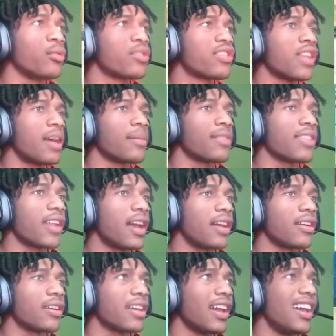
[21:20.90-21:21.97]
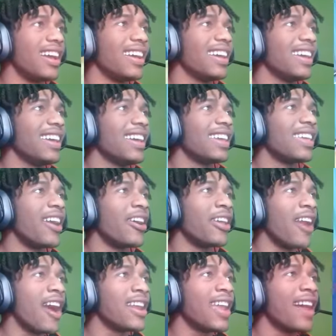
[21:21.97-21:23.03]
jump shot. Okay. Yo,
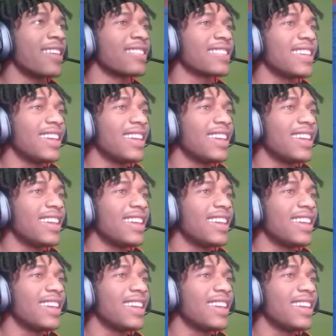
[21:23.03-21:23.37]
he already has.